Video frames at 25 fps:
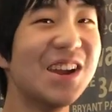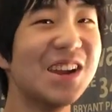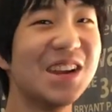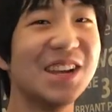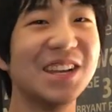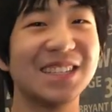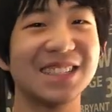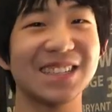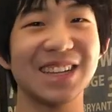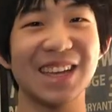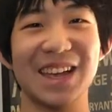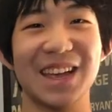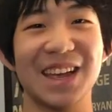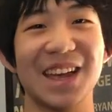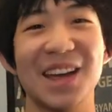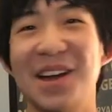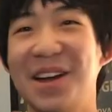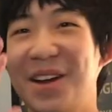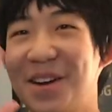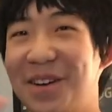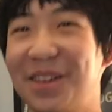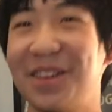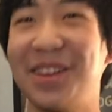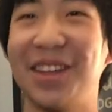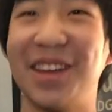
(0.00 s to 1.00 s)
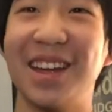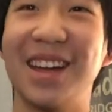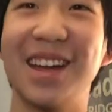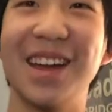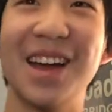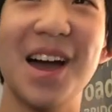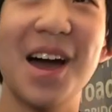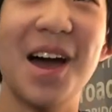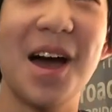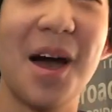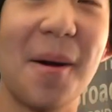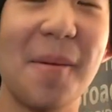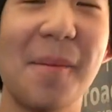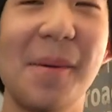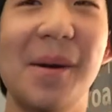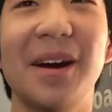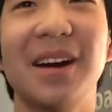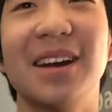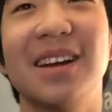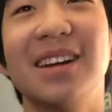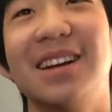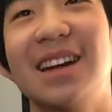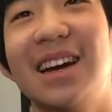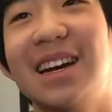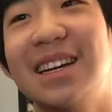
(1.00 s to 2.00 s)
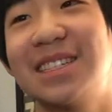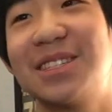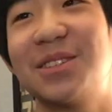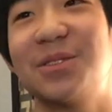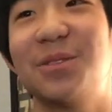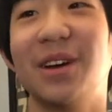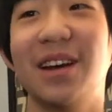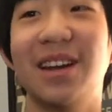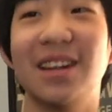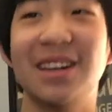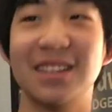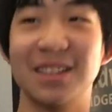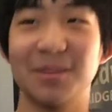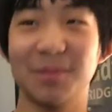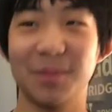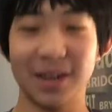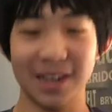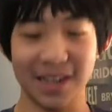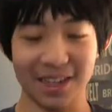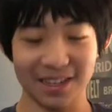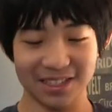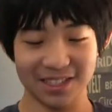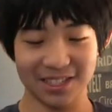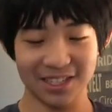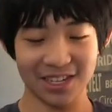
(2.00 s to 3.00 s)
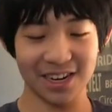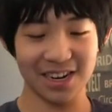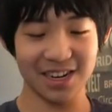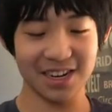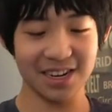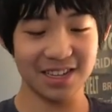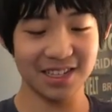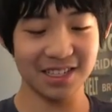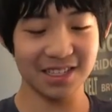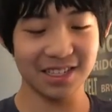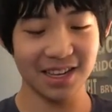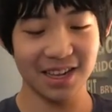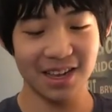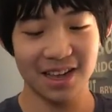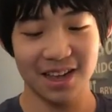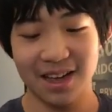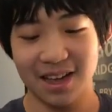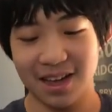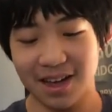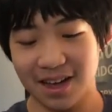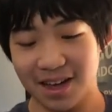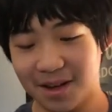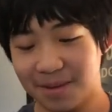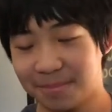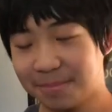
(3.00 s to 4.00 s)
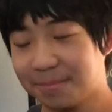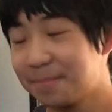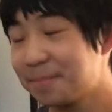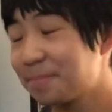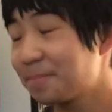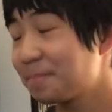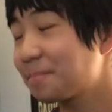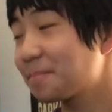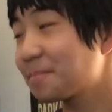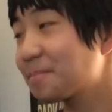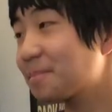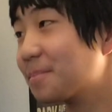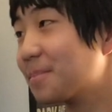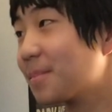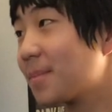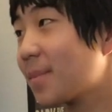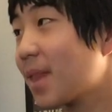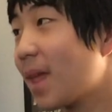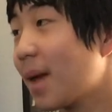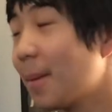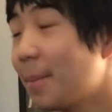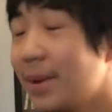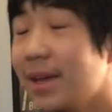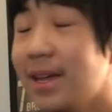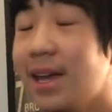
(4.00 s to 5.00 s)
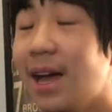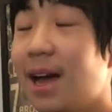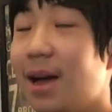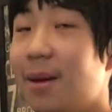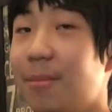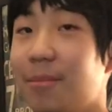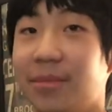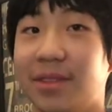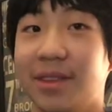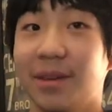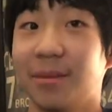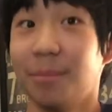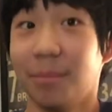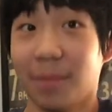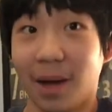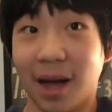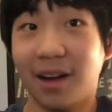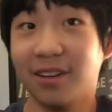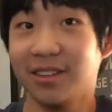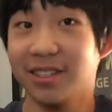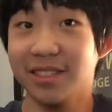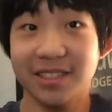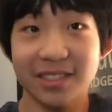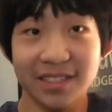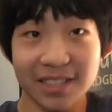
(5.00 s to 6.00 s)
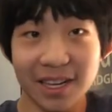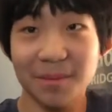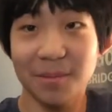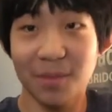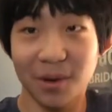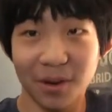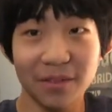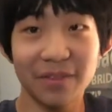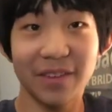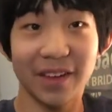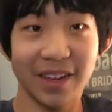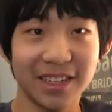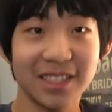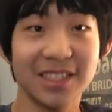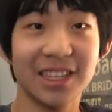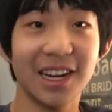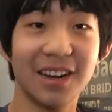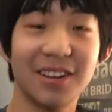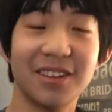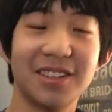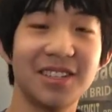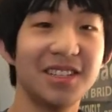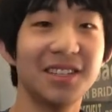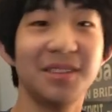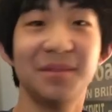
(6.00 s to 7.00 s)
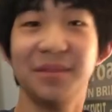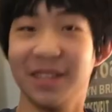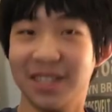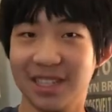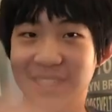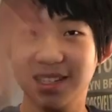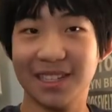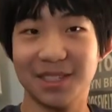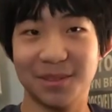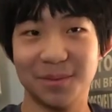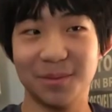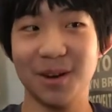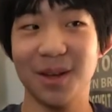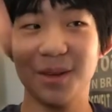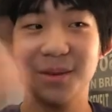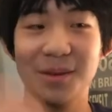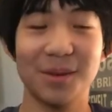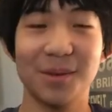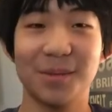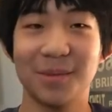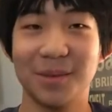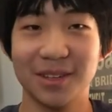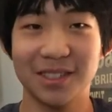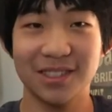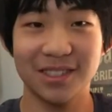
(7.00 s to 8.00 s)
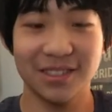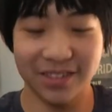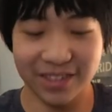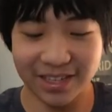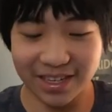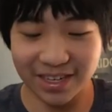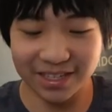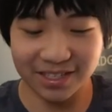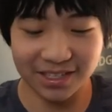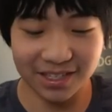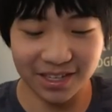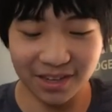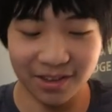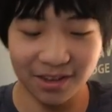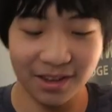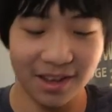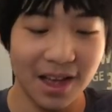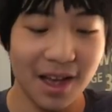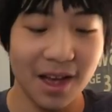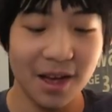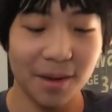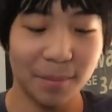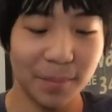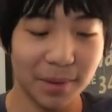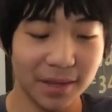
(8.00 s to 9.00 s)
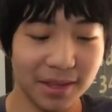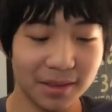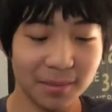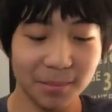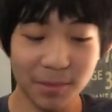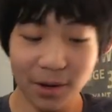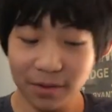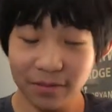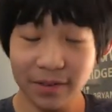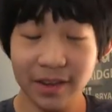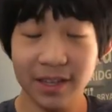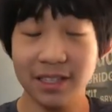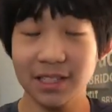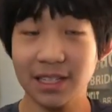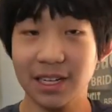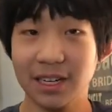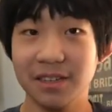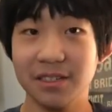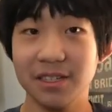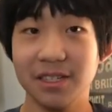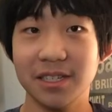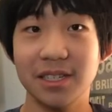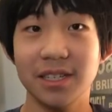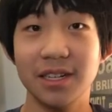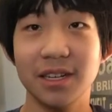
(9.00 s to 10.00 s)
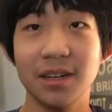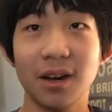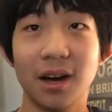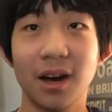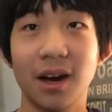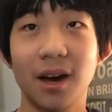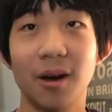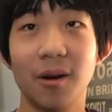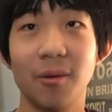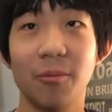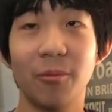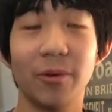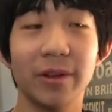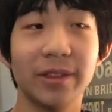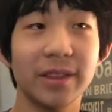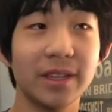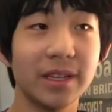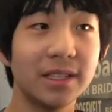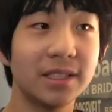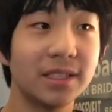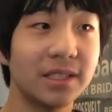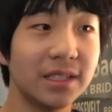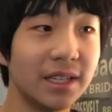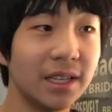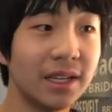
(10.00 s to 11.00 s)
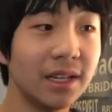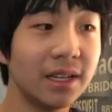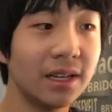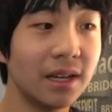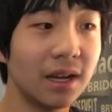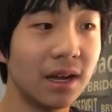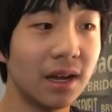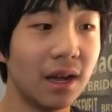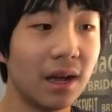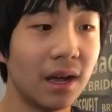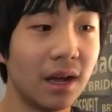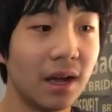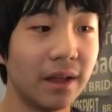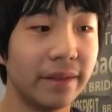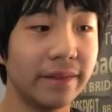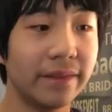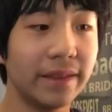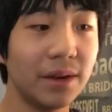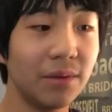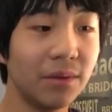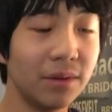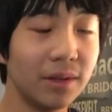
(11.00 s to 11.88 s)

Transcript: is like really Americanized way to pronounce Chinese. Um, but yeah, the, I'll just say Mofang Jiaoshi because that's probably what most of you guys know. But Mofang Jiaoshi, um, what they did, they